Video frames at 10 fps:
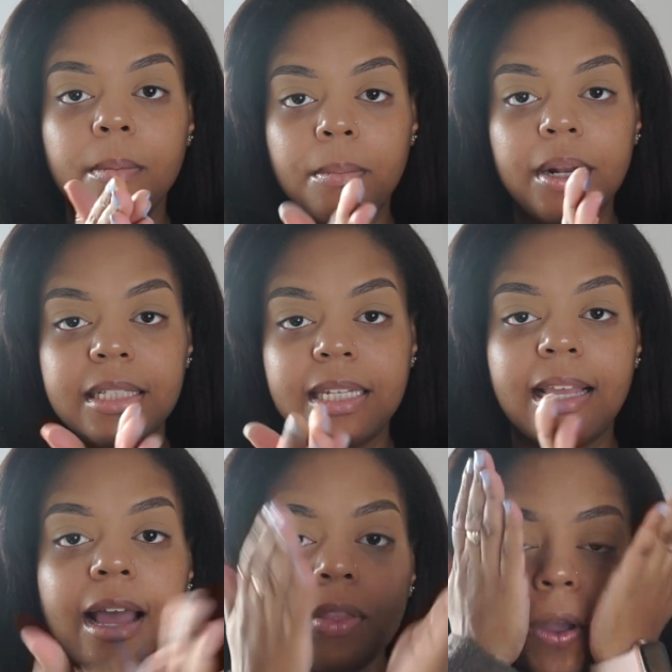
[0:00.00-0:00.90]
put it
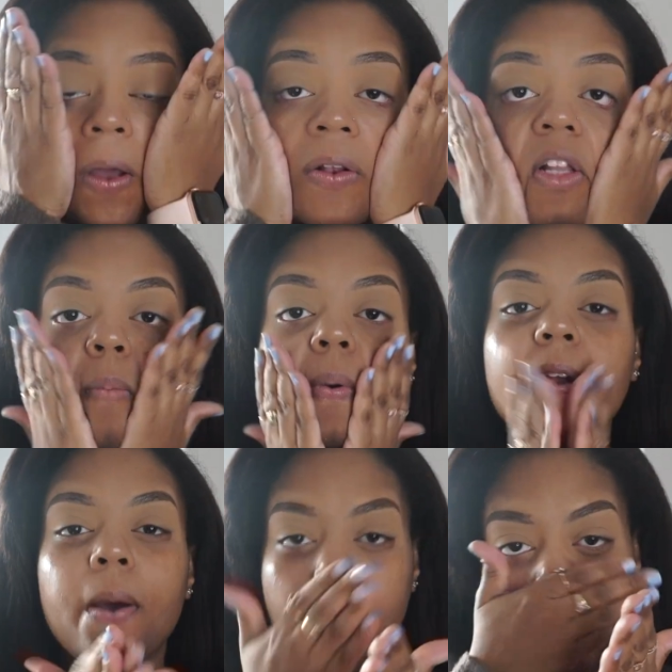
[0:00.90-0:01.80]
together and just put
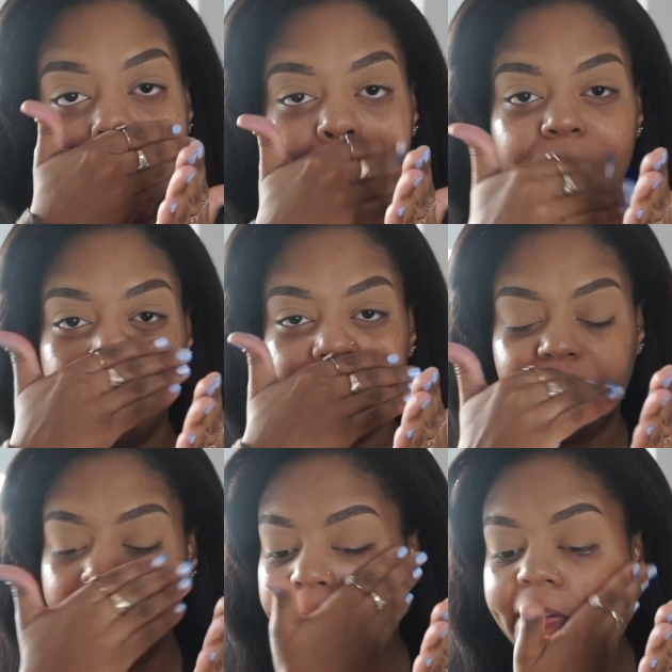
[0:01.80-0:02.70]
it all over the
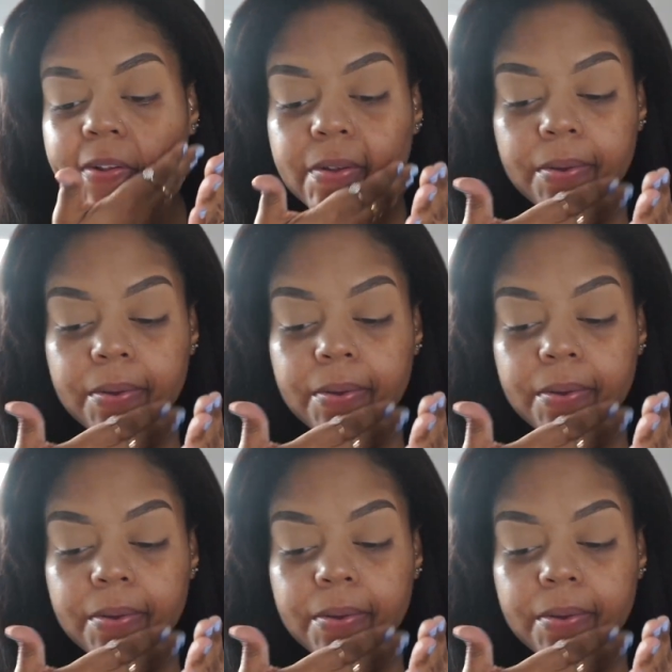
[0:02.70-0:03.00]
face.